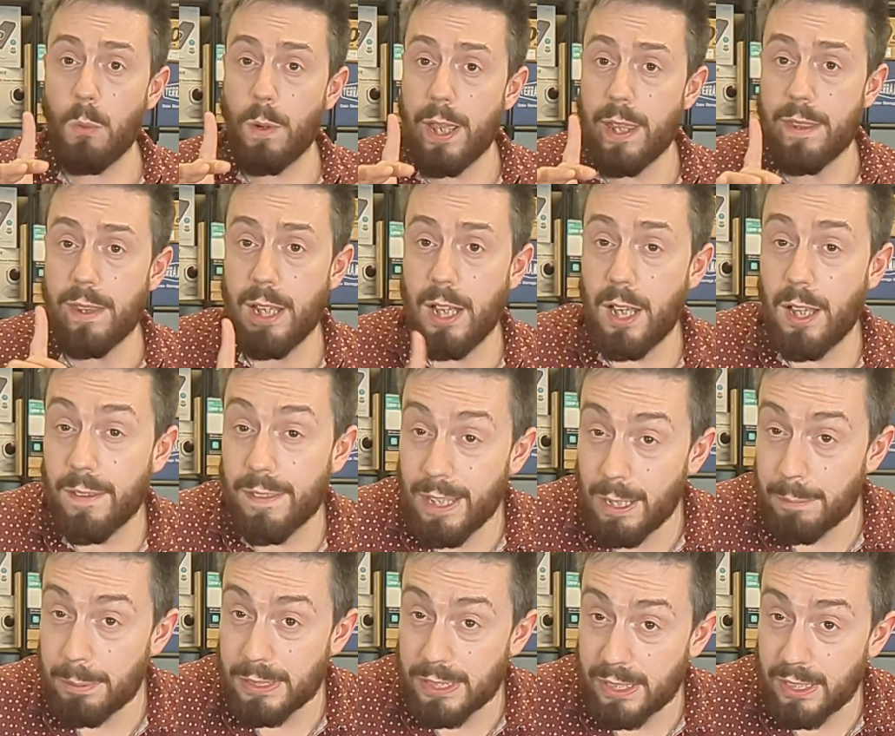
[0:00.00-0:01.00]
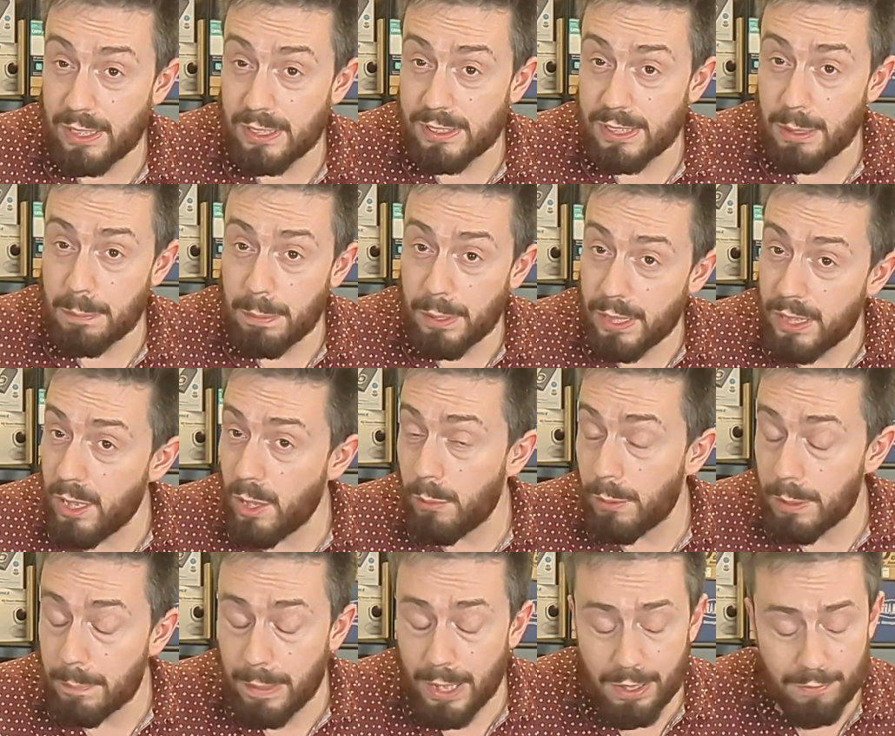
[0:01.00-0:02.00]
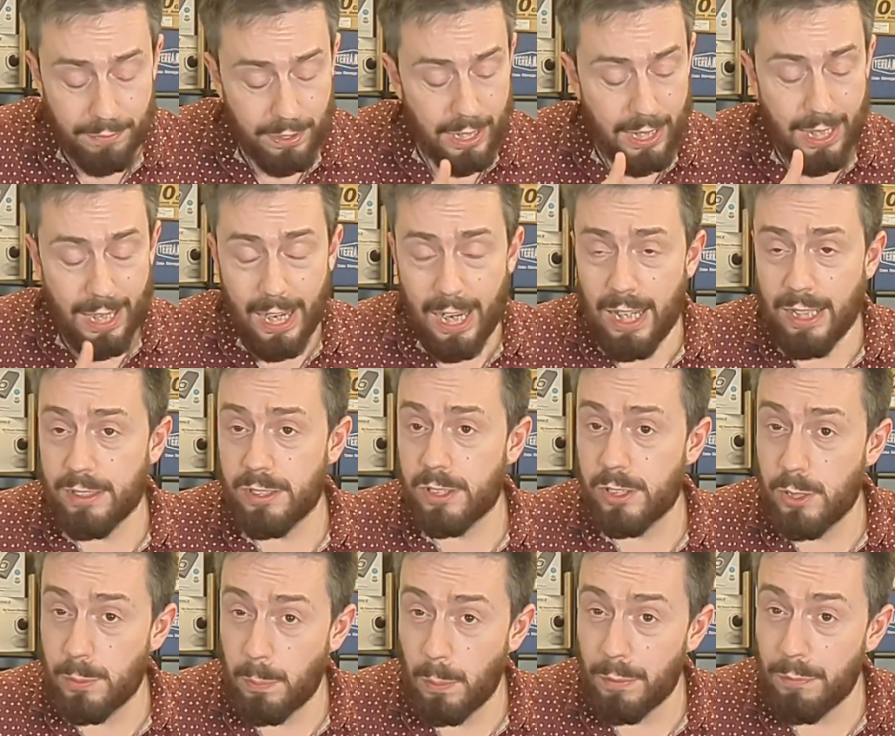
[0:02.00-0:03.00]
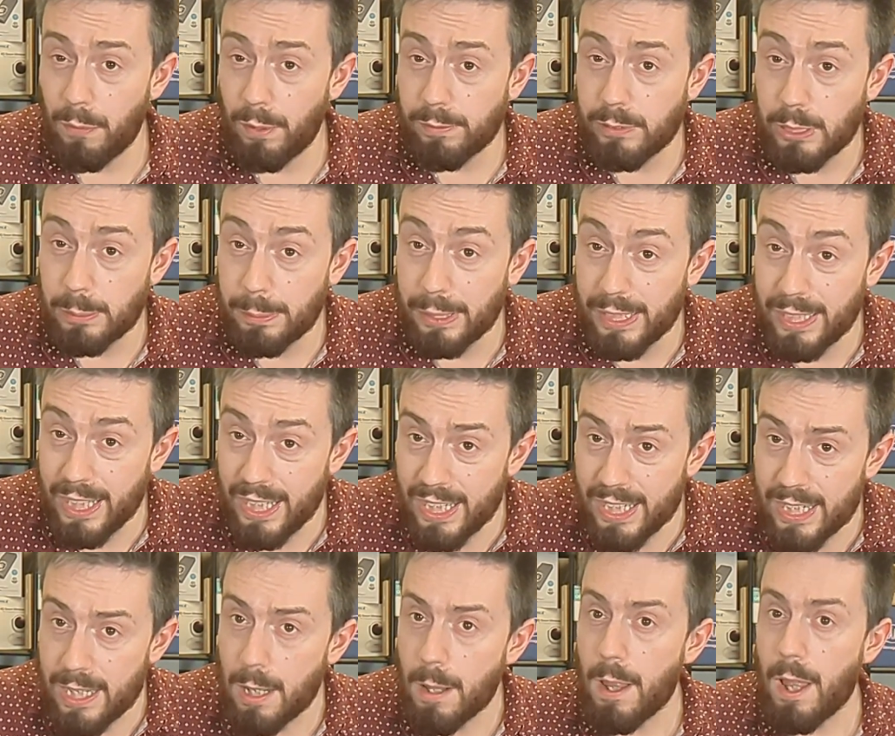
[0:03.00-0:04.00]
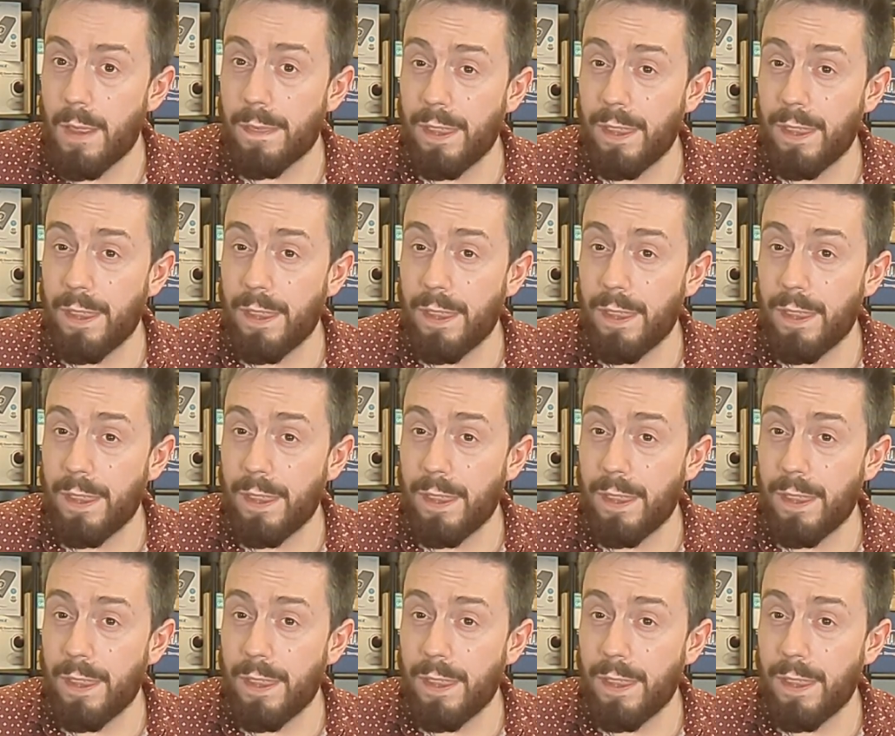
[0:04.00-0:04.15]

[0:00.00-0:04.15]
with that particular CPU and above, and 2.5 GbE,